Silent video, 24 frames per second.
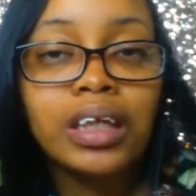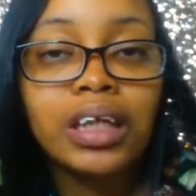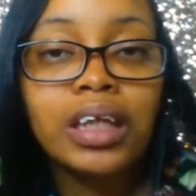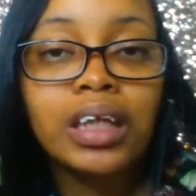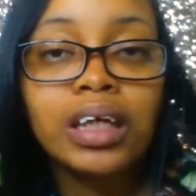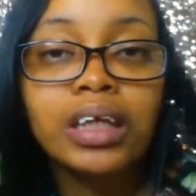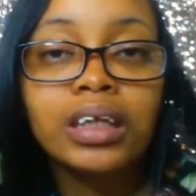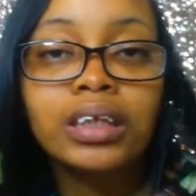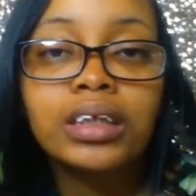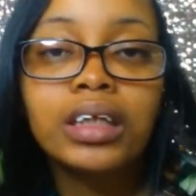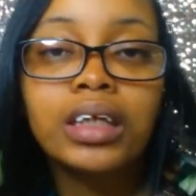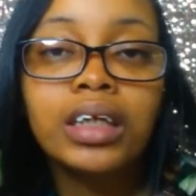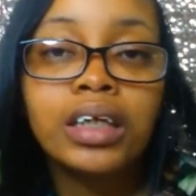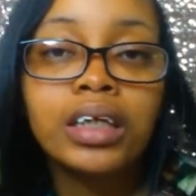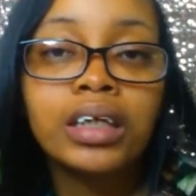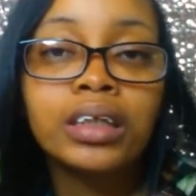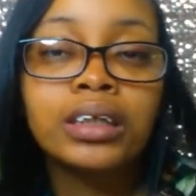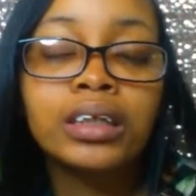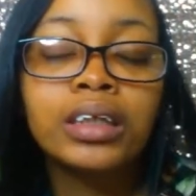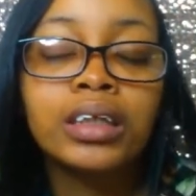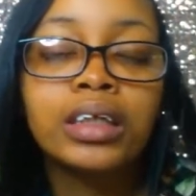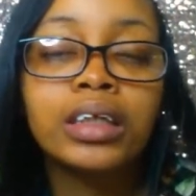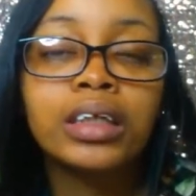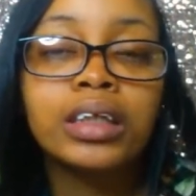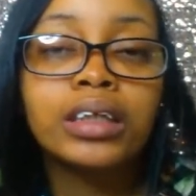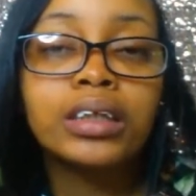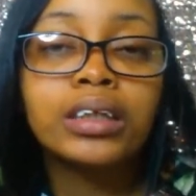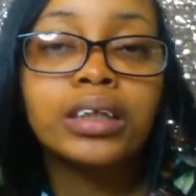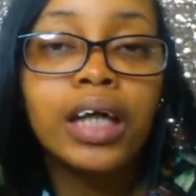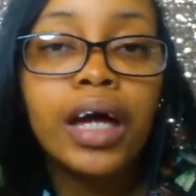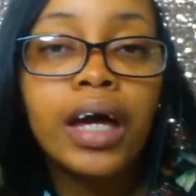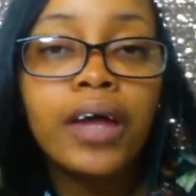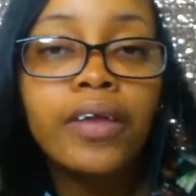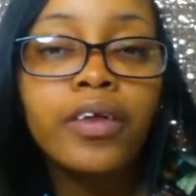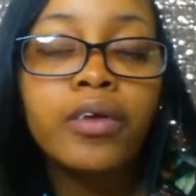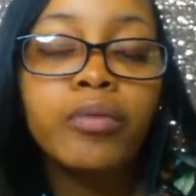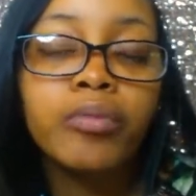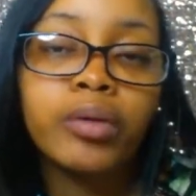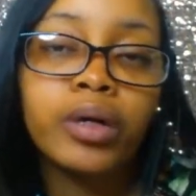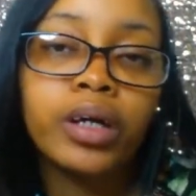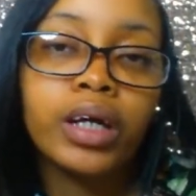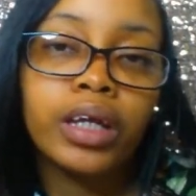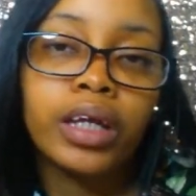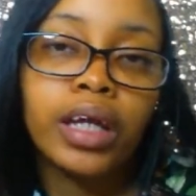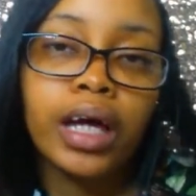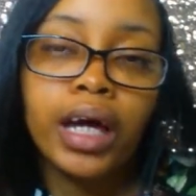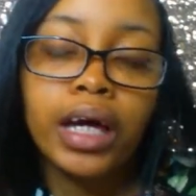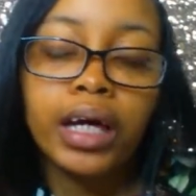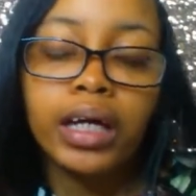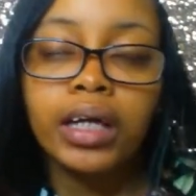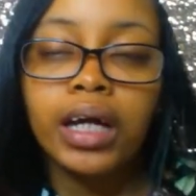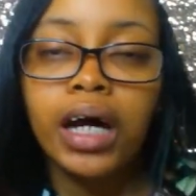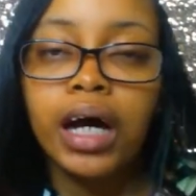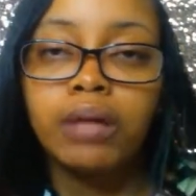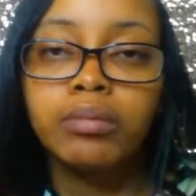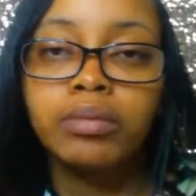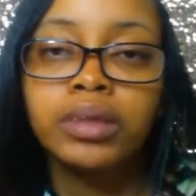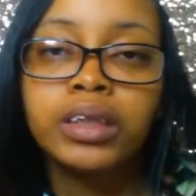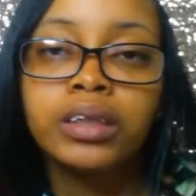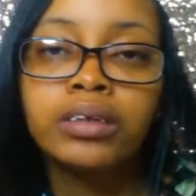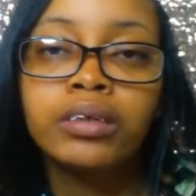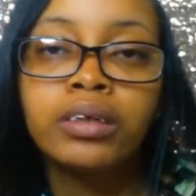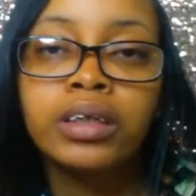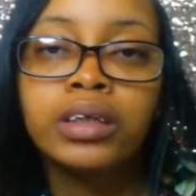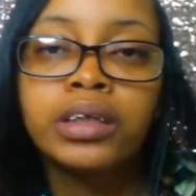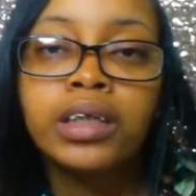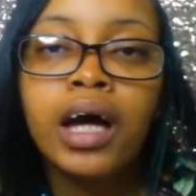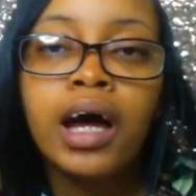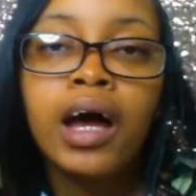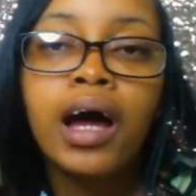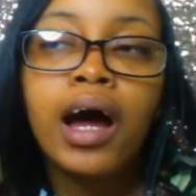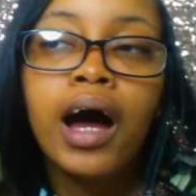This is the tenth book in the Hagenheim series.